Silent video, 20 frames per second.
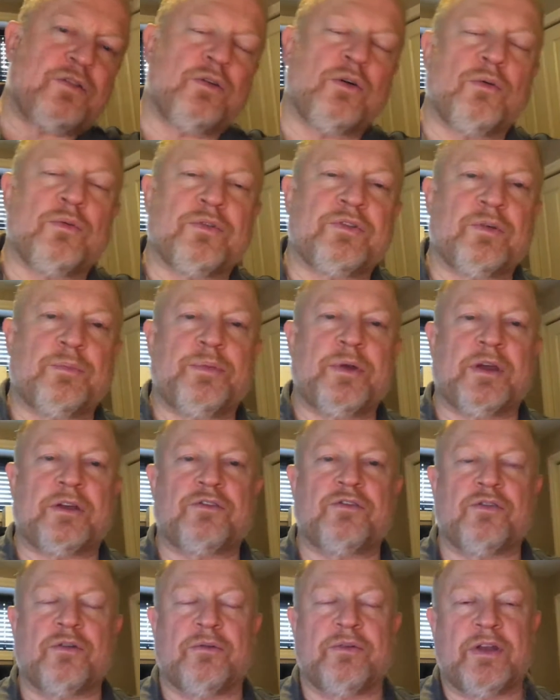to it was a
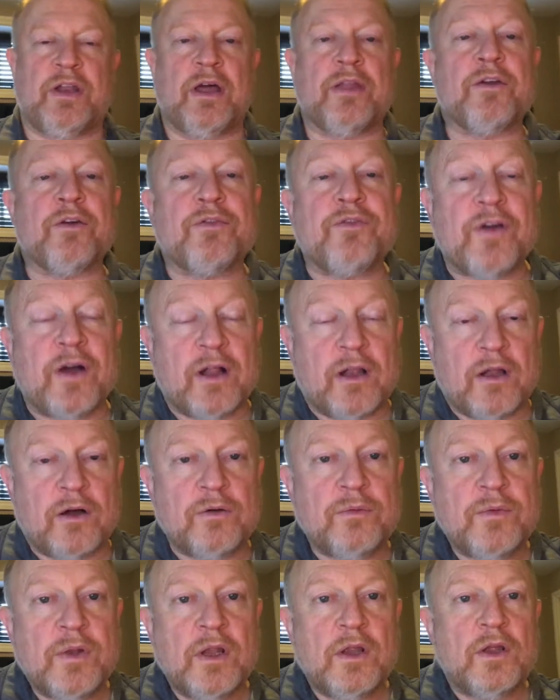picture of another
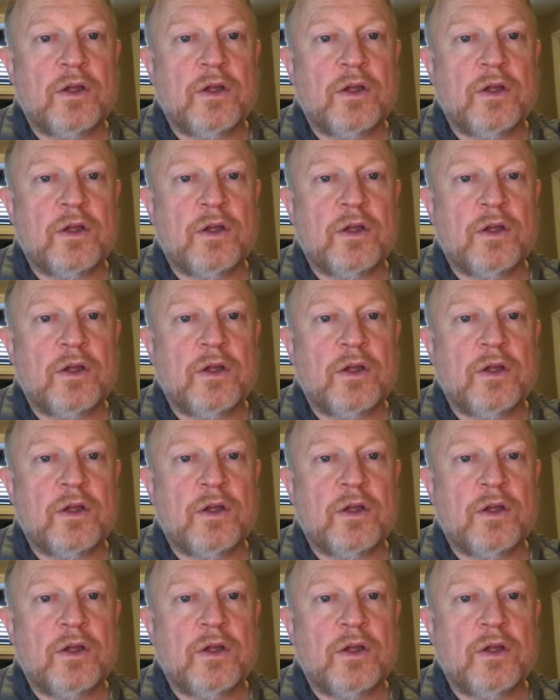fellow